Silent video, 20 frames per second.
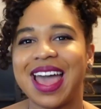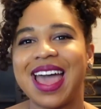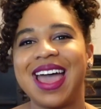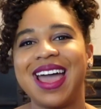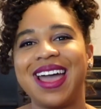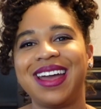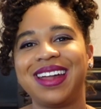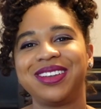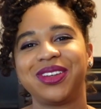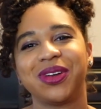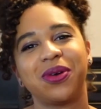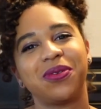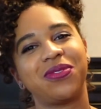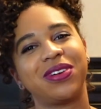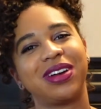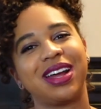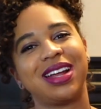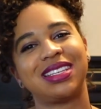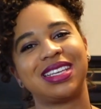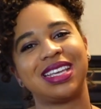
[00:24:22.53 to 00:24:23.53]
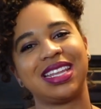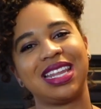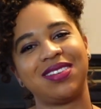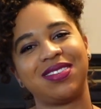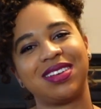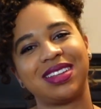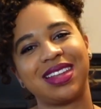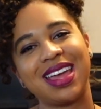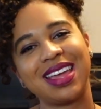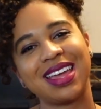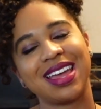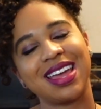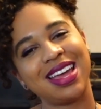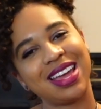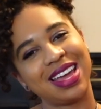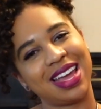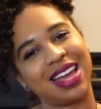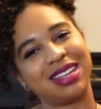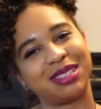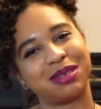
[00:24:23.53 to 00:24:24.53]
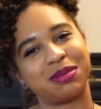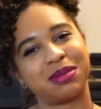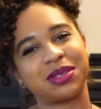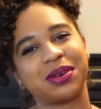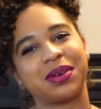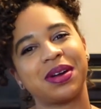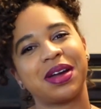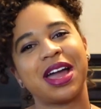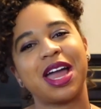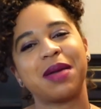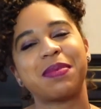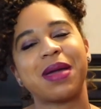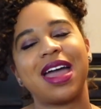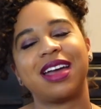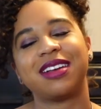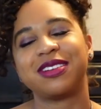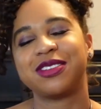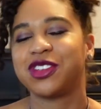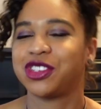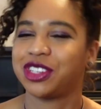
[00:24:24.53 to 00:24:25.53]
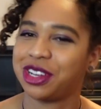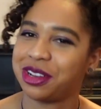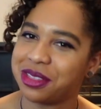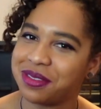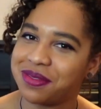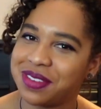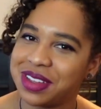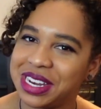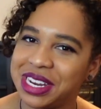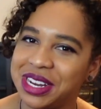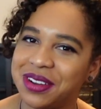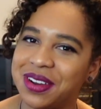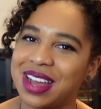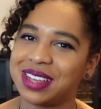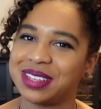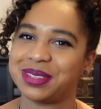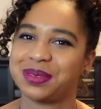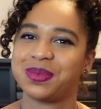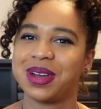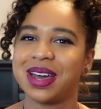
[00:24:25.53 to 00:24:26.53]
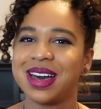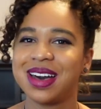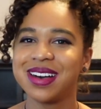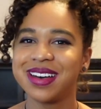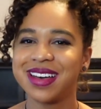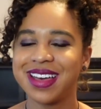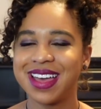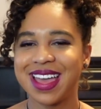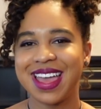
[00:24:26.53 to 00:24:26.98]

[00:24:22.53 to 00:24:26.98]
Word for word: And don't forget to leave a like and subscribe and share the video as well.